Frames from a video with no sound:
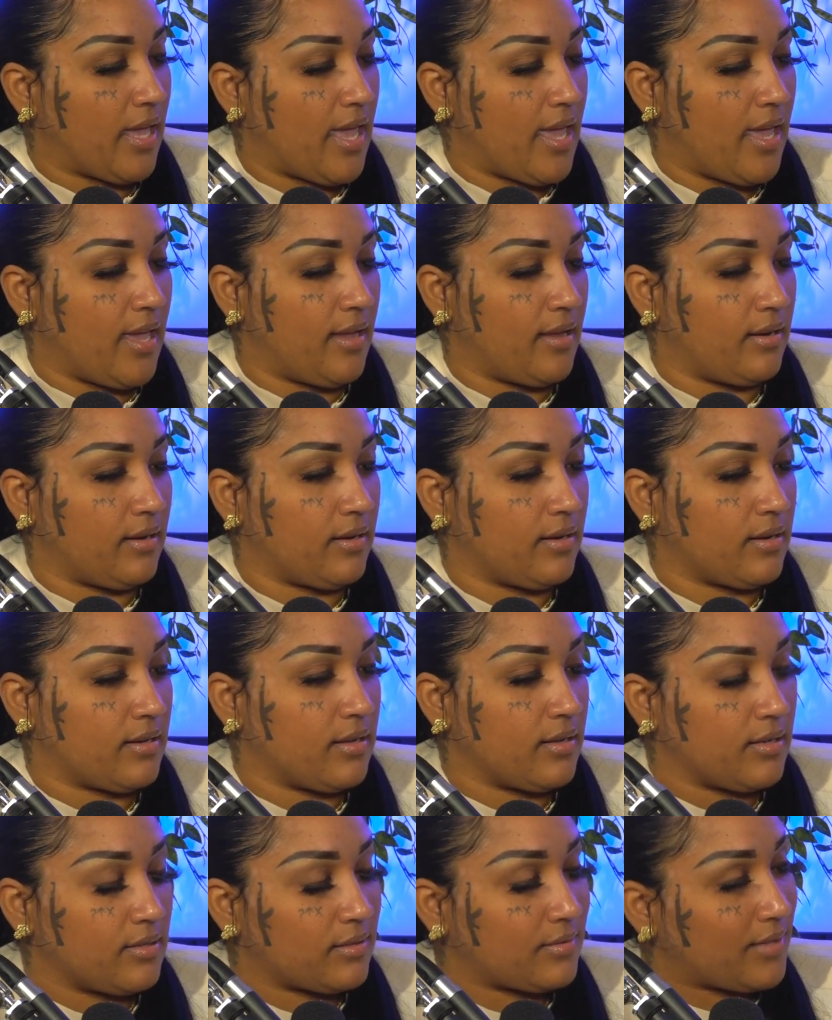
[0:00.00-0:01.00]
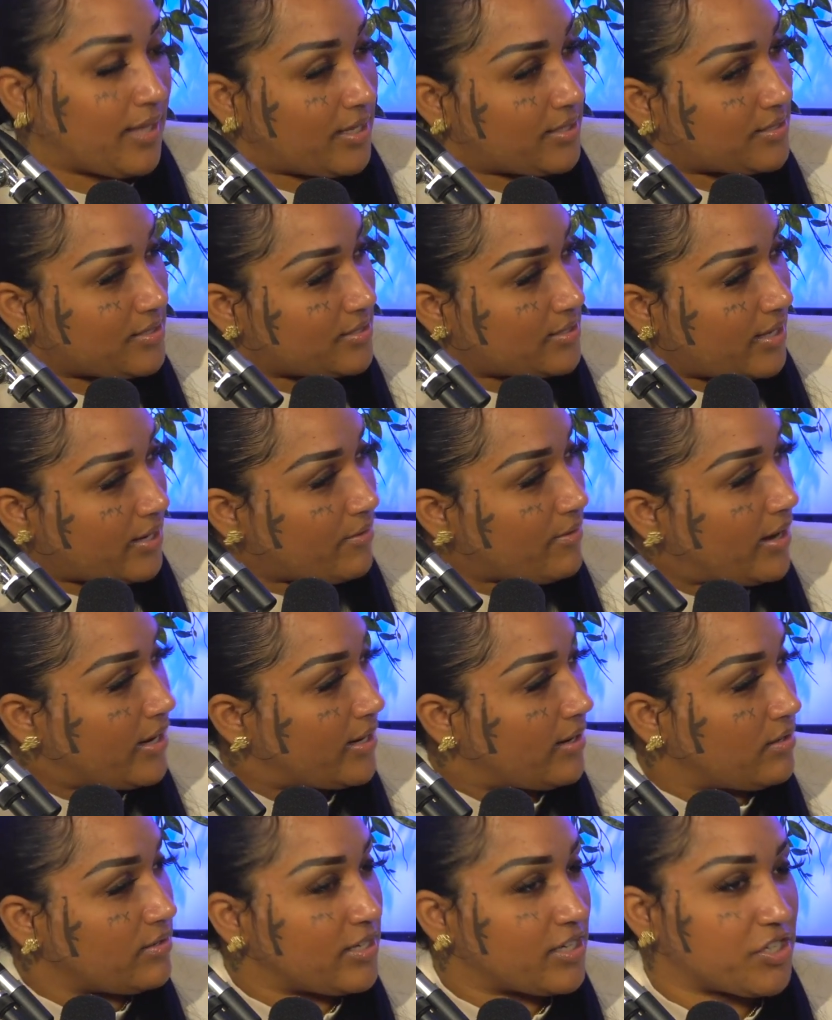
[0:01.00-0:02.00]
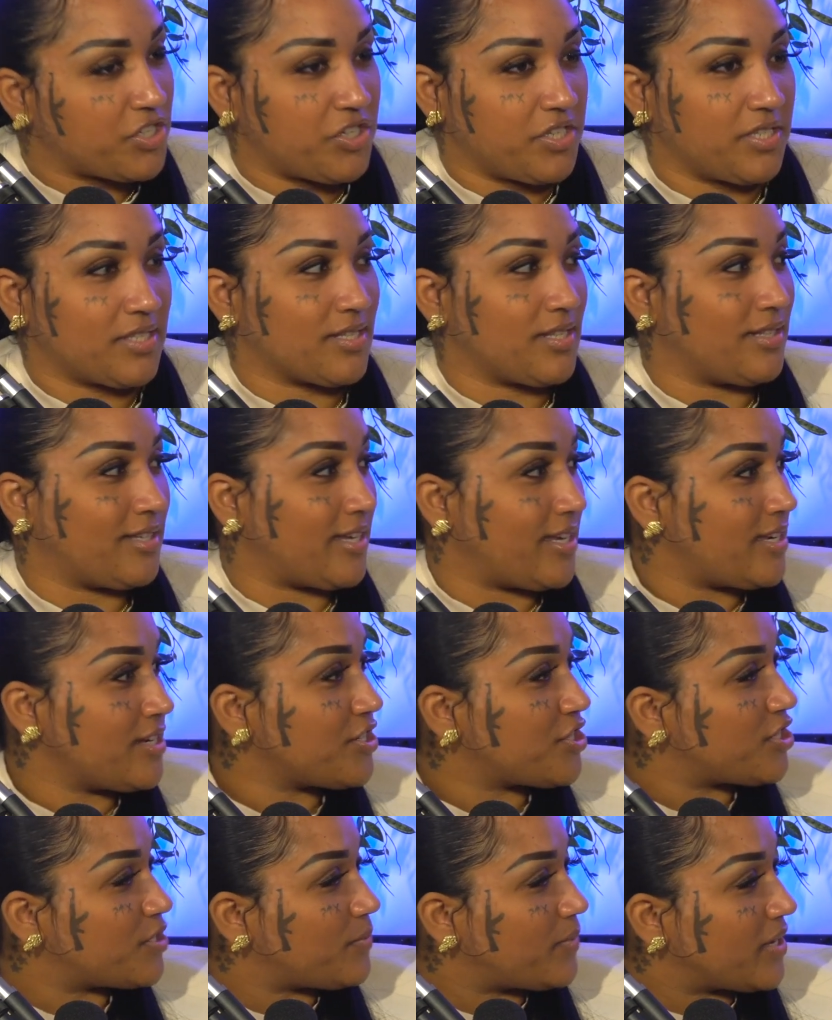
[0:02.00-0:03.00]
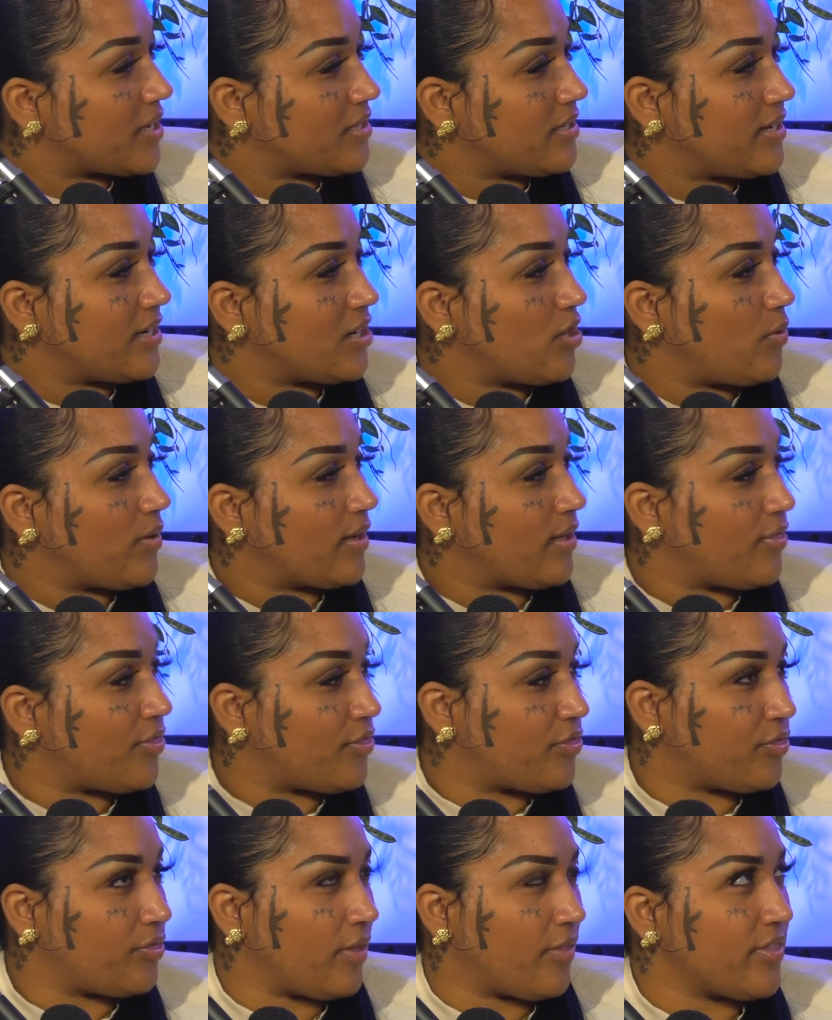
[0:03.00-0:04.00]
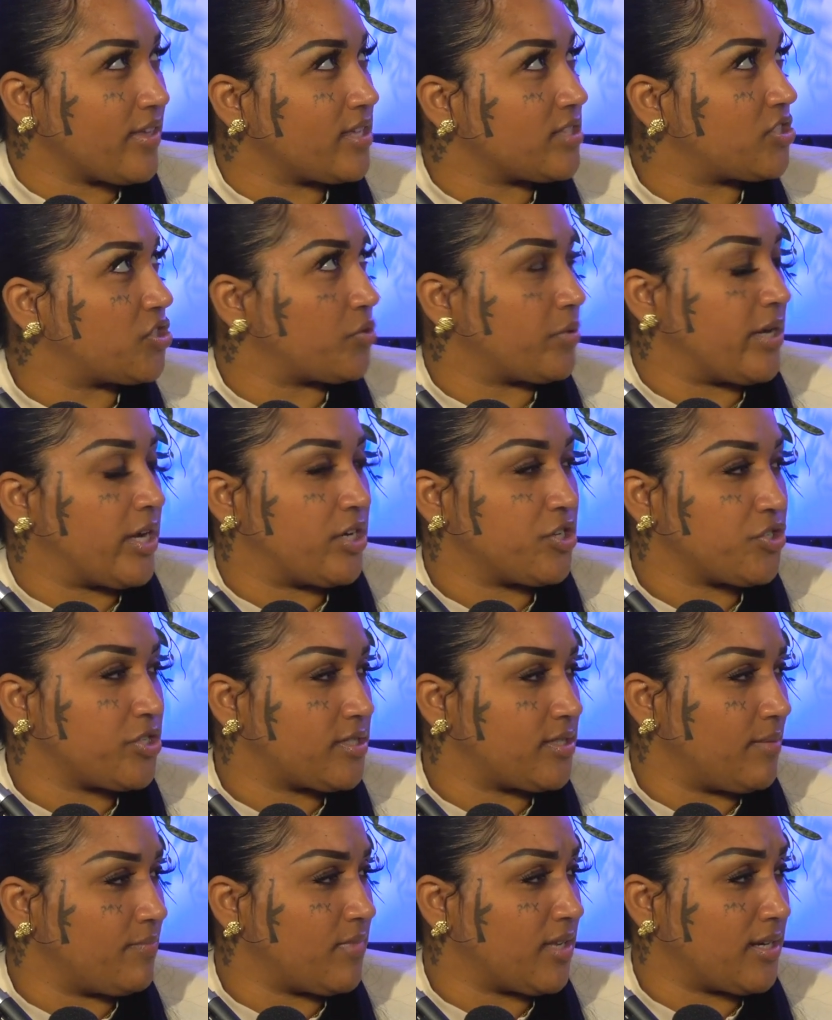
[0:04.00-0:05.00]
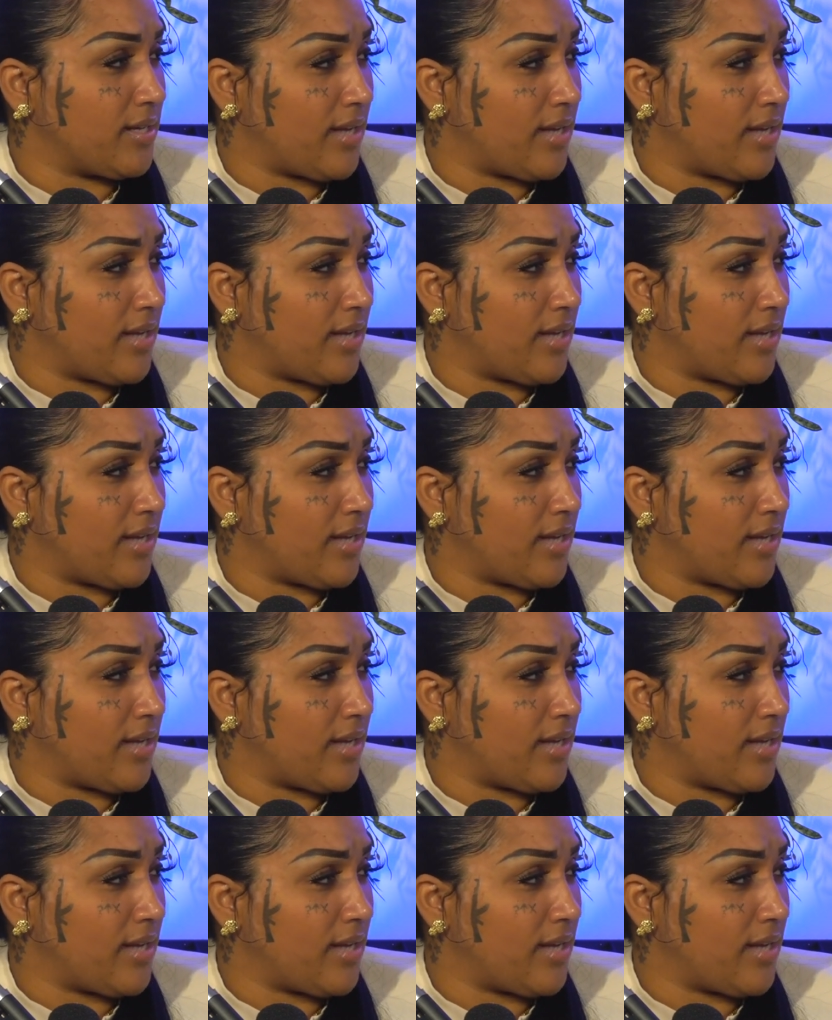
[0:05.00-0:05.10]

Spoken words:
And thanks to say right now, like, she's clean. She's been clean going on, I think it's 300 something